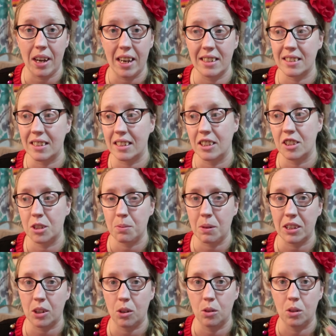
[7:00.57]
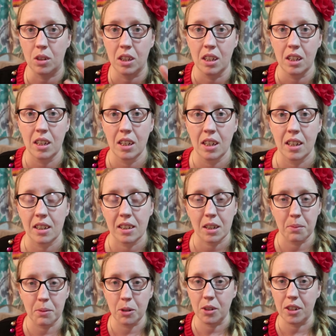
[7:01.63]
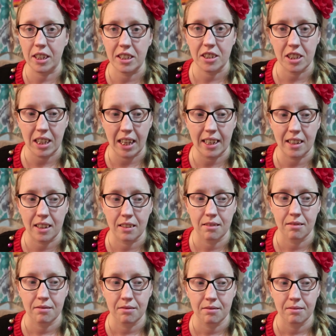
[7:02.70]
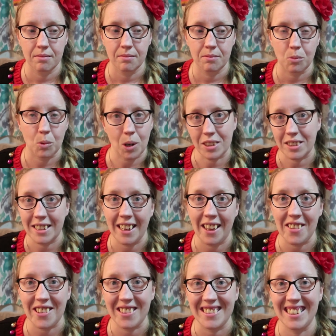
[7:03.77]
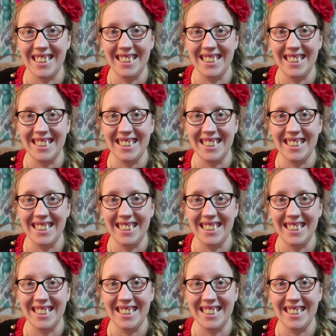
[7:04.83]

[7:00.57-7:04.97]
guys. And I just want the whole community to like work together.